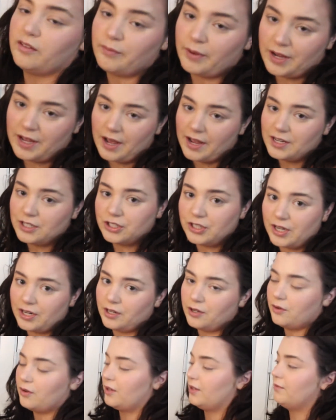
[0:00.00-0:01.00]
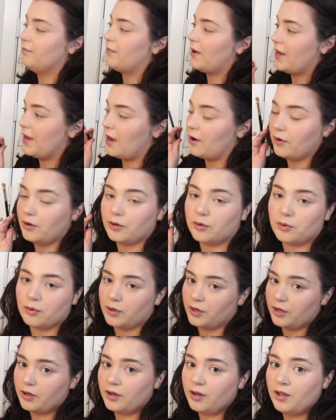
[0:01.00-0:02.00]
my eyeshadow on my outer
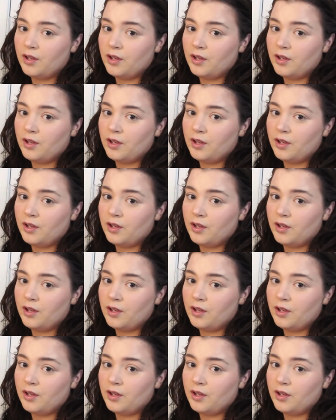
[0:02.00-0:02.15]
corner,